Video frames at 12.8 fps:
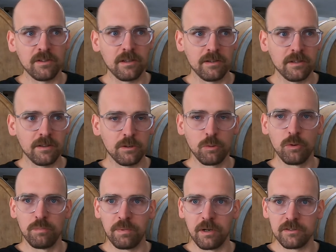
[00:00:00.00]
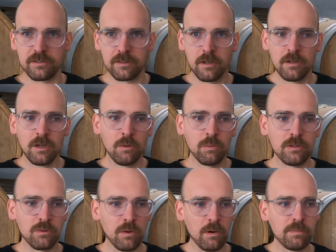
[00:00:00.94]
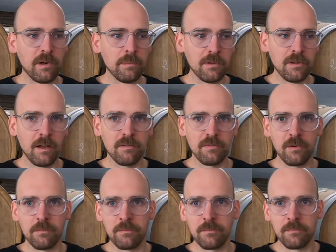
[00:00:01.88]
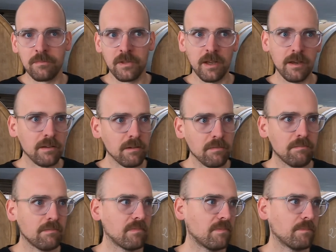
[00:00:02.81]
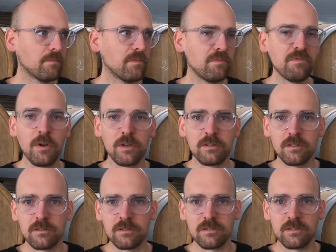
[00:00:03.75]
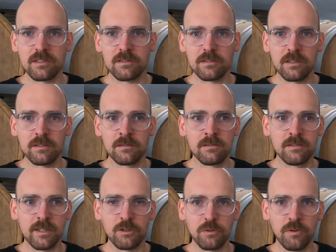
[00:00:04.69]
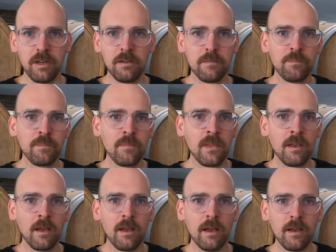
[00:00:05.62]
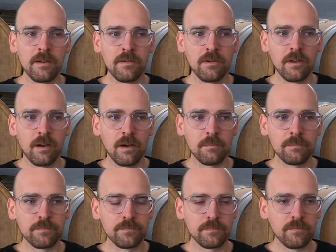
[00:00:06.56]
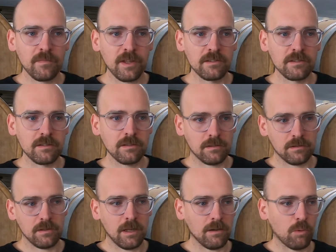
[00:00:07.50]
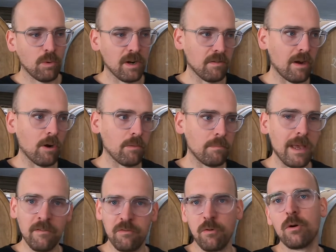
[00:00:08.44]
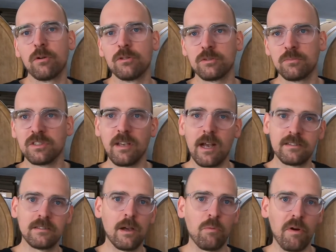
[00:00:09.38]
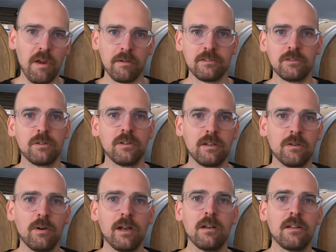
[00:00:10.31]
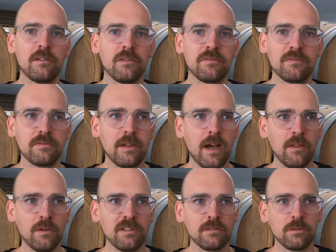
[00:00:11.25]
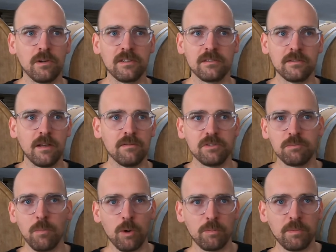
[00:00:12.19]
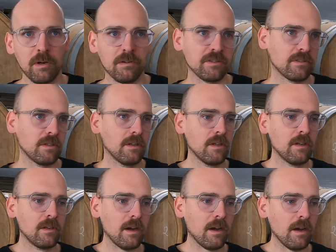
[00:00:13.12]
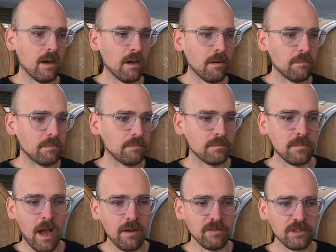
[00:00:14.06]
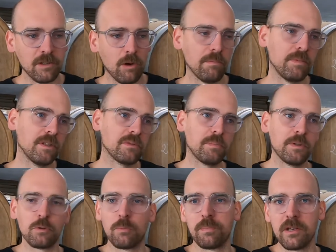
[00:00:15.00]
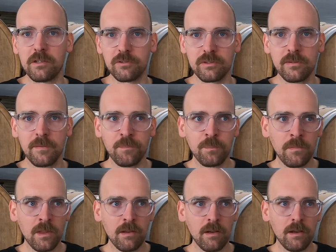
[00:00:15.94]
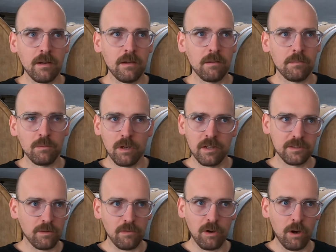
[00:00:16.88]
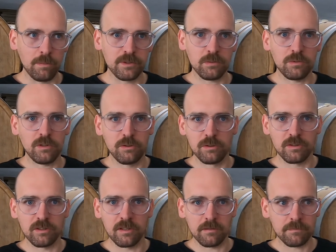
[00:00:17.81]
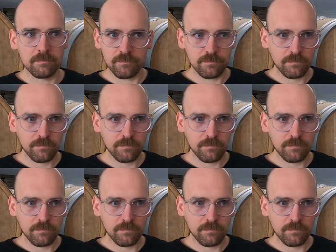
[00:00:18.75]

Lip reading: the Grut beers, which were popular from like 13th to 16th century. And that's one of our main focus. And besides that, we are doing quite a lot of other historical stuff, smoked beers, other sour beers, bitter beers. Lots of hops we're using,